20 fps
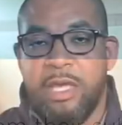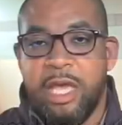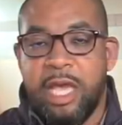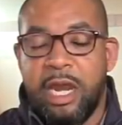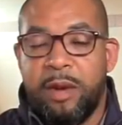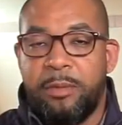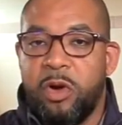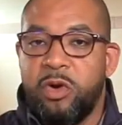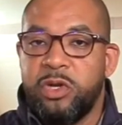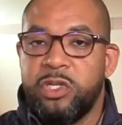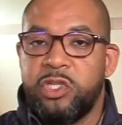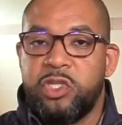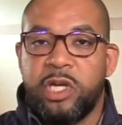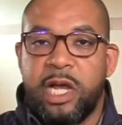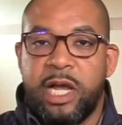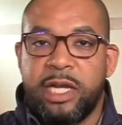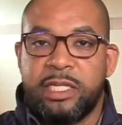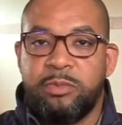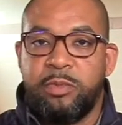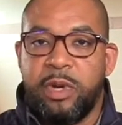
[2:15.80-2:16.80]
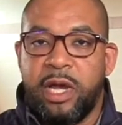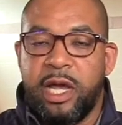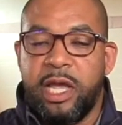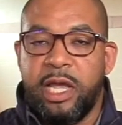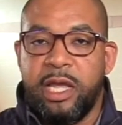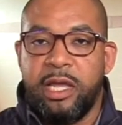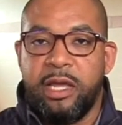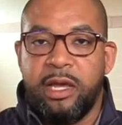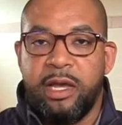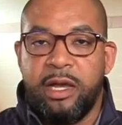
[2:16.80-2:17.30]
And I'm always shocked
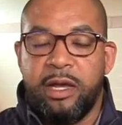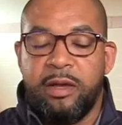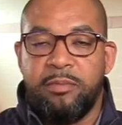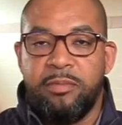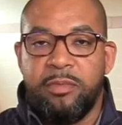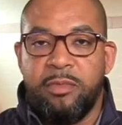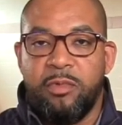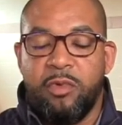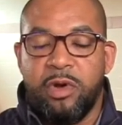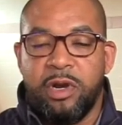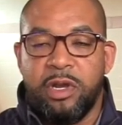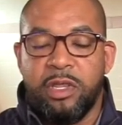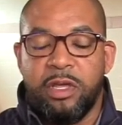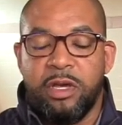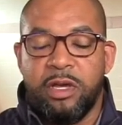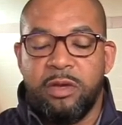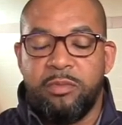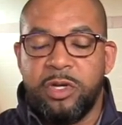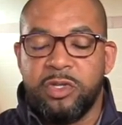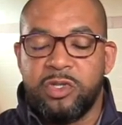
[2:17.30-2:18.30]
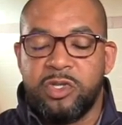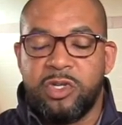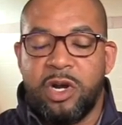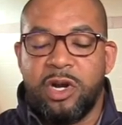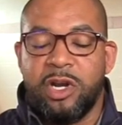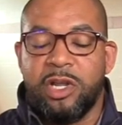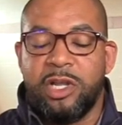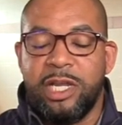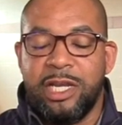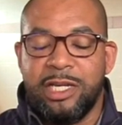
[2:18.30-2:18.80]
by one of the most
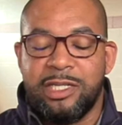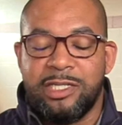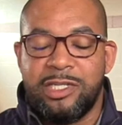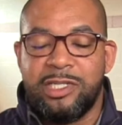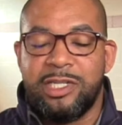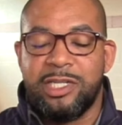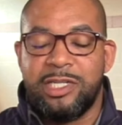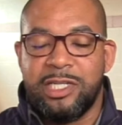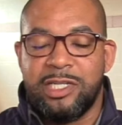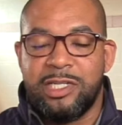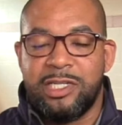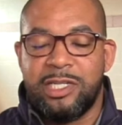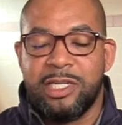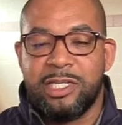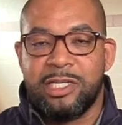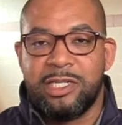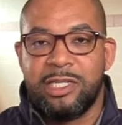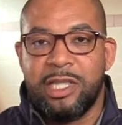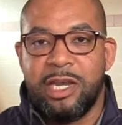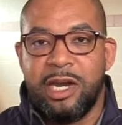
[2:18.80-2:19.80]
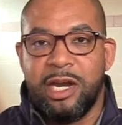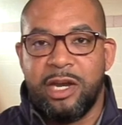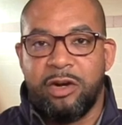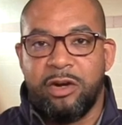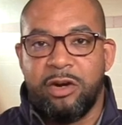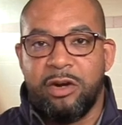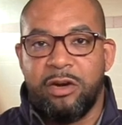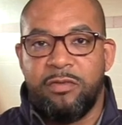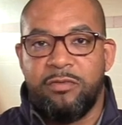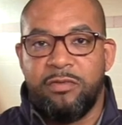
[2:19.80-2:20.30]
startling statistics that I
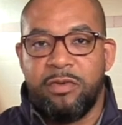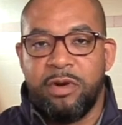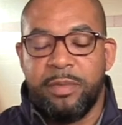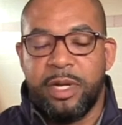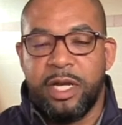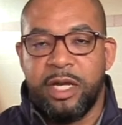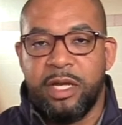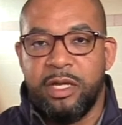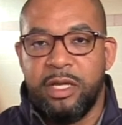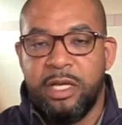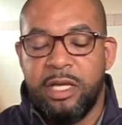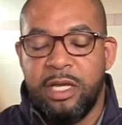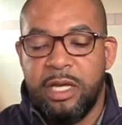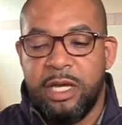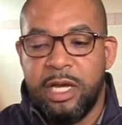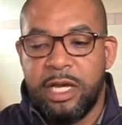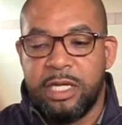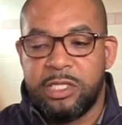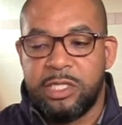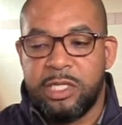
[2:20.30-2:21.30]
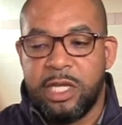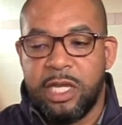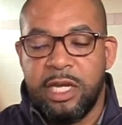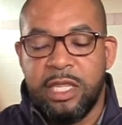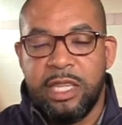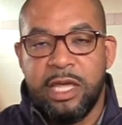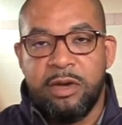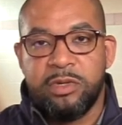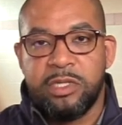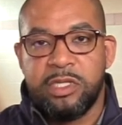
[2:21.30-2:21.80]
heard from a study
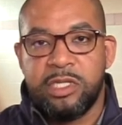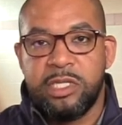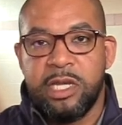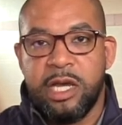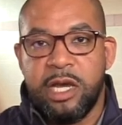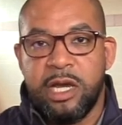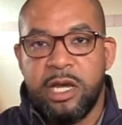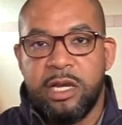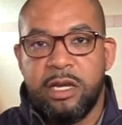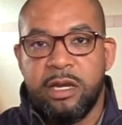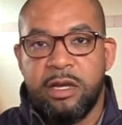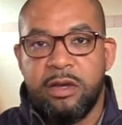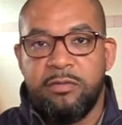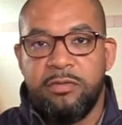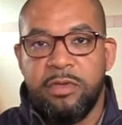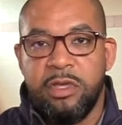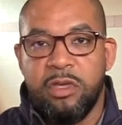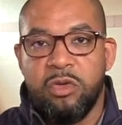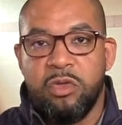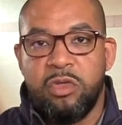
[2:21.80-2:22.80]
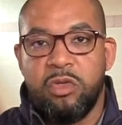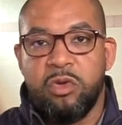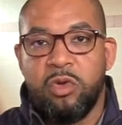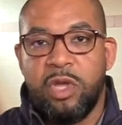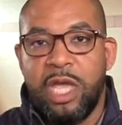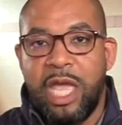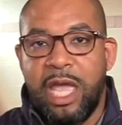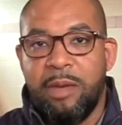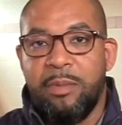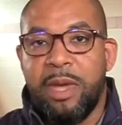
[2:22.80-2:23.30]
that was done of youth who
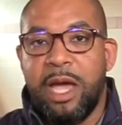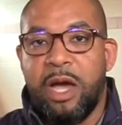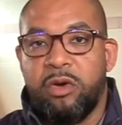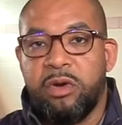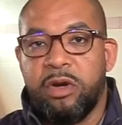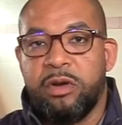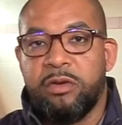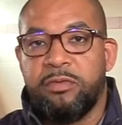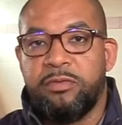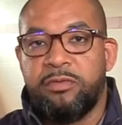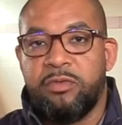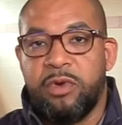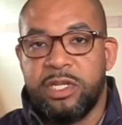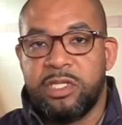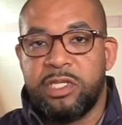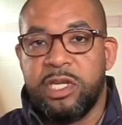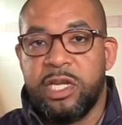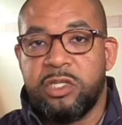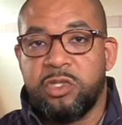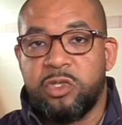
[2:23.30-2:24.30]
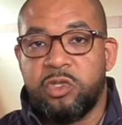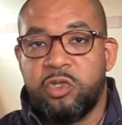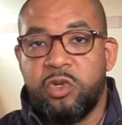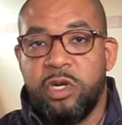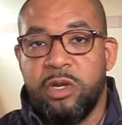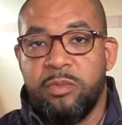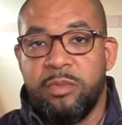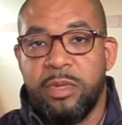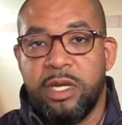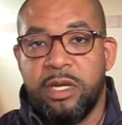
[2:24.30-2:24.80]
came out of residential
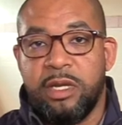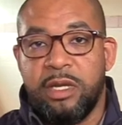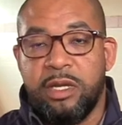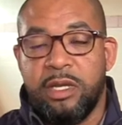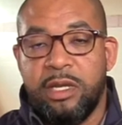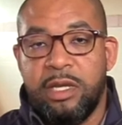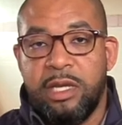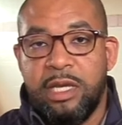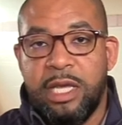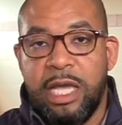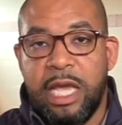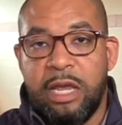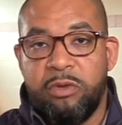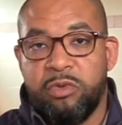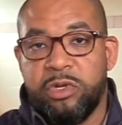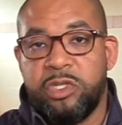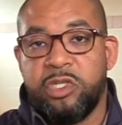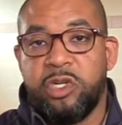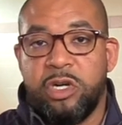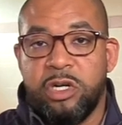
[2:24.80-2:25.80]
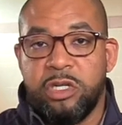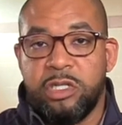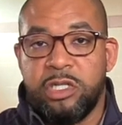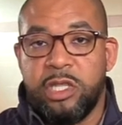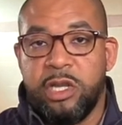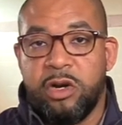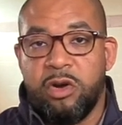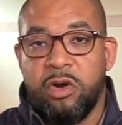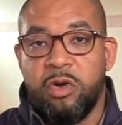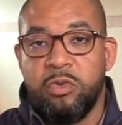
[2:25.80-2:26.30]
treatment and returned to
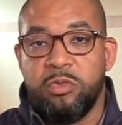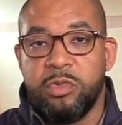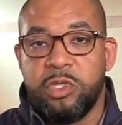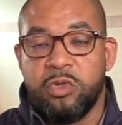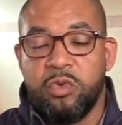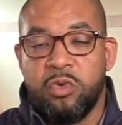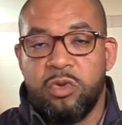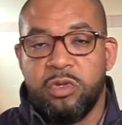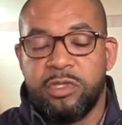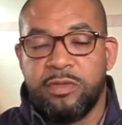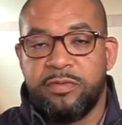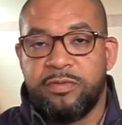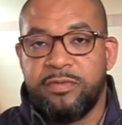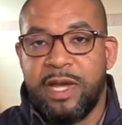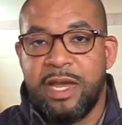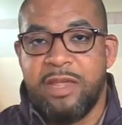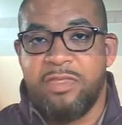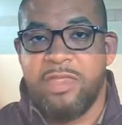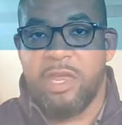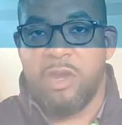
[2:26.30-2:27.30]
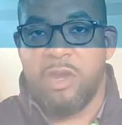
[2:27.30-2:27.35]
their home school, to find that